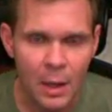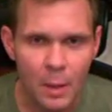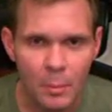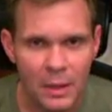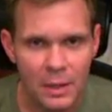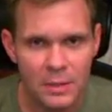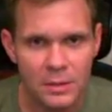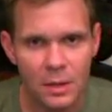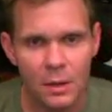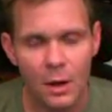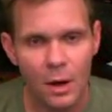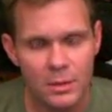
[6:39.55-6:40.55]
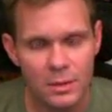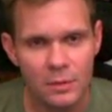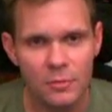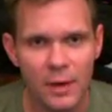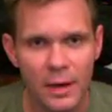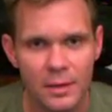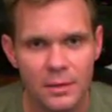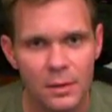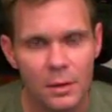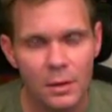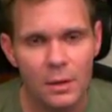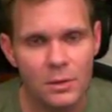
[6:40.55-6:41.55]
because cause and effect
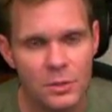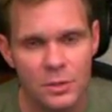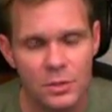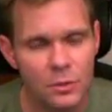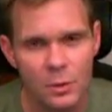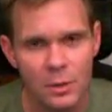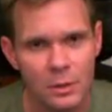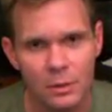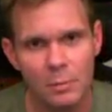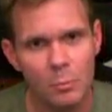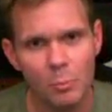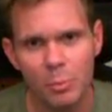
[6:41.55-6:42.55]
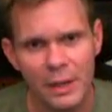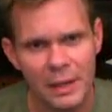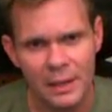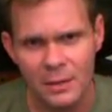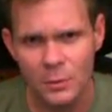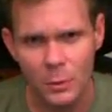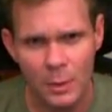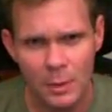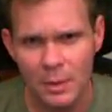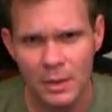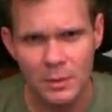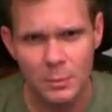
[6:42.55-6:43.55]
just couldn't play into it,
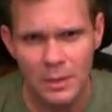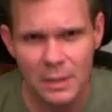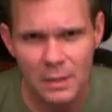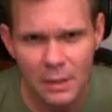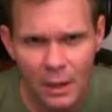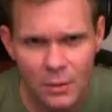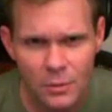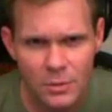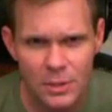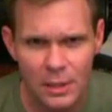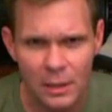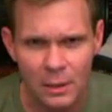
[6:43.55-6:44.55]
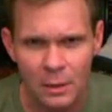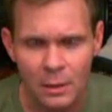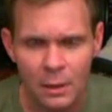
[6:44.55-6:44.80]
because we didn't understand.